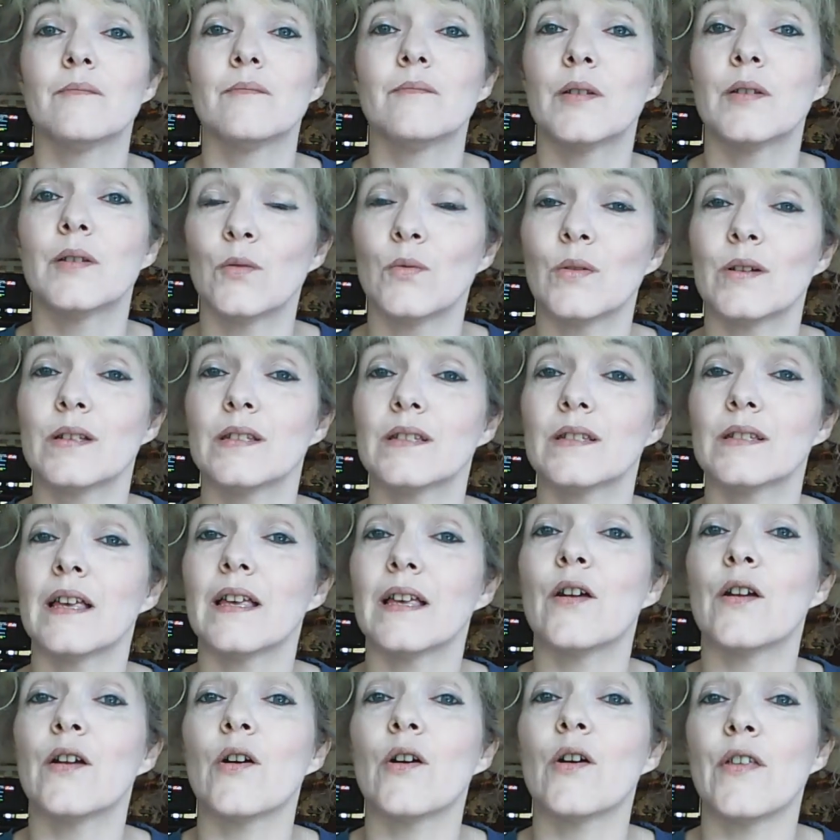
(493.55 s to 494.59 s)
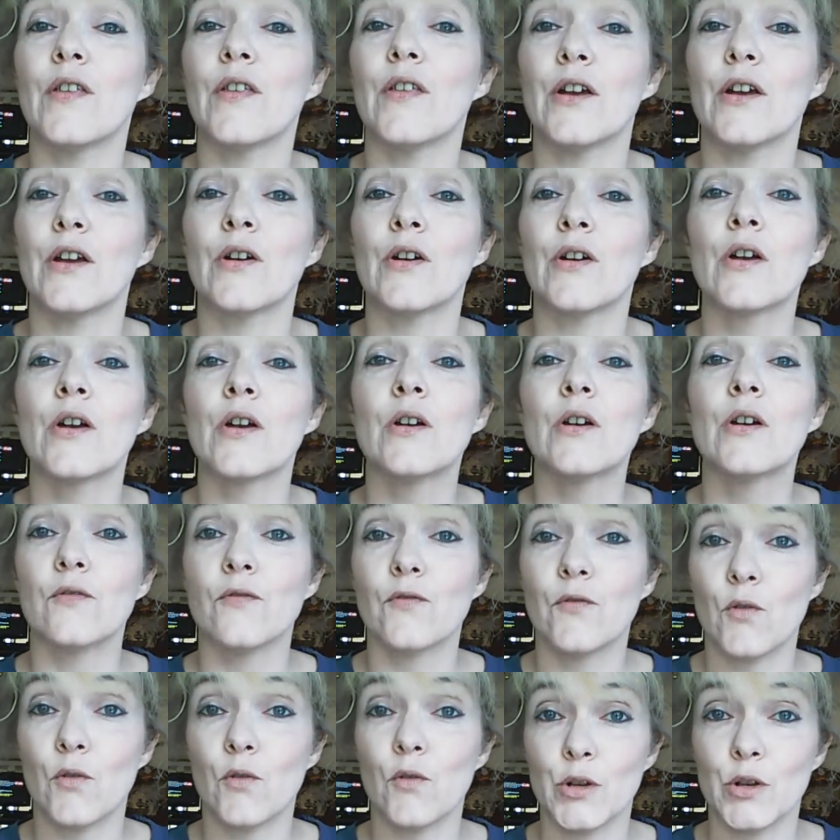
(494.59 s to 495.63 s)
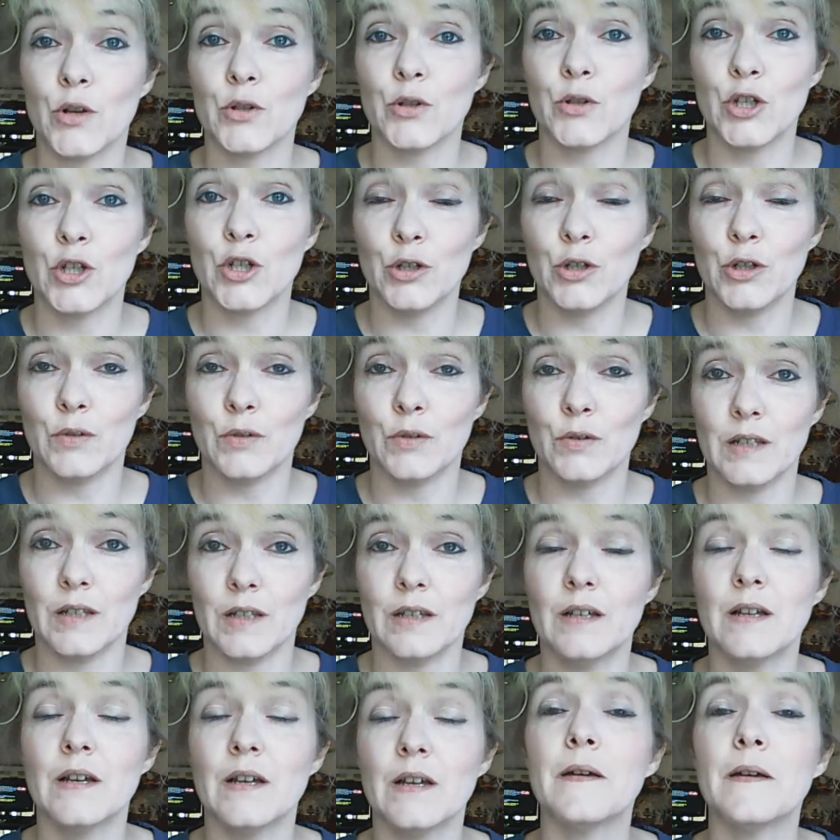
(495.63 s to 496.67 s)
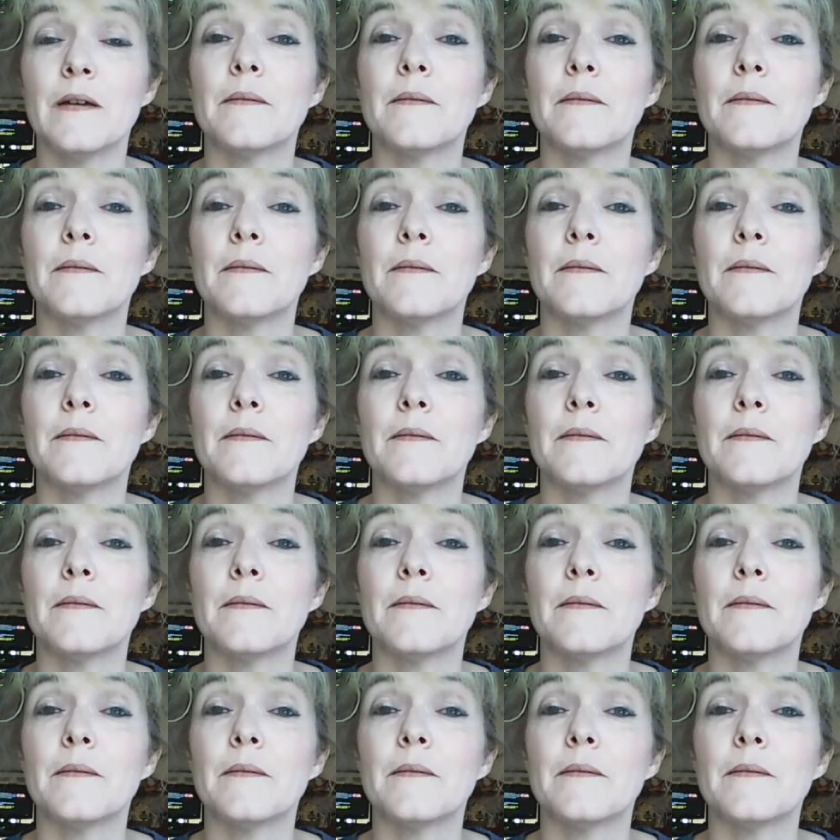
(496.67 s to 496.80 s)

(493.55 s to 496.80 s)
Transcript: but the ones that are there for your choosing,